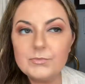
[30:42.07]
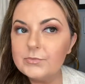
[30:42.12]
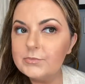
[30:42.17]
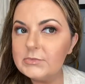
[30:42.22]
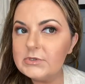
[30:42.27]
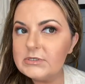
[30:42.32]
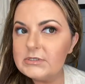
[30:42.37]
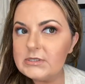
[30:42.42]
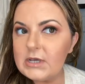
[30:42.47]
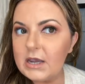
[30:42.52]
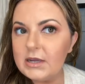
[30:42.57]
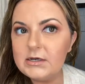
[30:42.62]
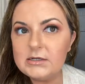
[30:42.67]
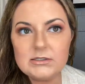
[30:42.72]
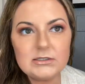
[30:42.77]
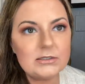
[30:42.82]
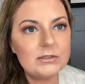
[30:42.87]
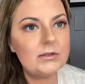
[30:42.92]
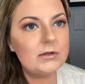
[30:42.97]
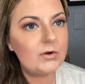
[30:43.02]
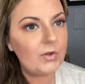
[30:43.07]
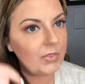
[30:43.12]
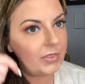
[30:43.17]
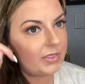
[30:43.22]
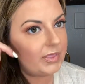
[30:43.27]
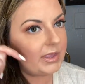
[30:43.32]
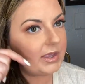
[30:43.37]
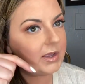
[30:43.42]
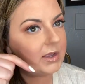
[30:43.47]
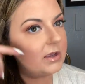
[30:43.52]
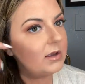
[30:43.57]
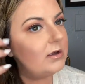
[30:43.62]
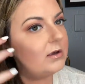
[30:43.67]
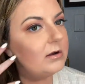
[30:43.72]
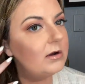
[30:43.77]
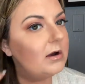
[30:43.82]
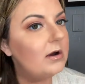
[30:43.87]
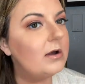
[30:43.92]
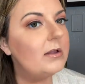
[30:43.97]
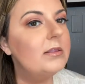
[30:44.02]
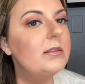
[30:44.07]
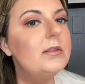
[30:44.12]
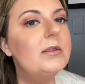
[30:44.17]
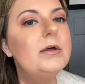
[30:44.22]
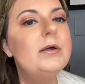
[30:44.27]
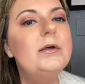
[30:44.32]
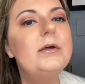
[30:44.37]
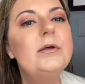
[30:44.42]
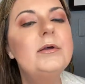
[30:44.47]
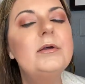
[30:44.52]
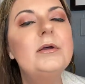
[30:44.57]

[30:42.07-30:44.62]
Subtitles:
the side is a little thick on the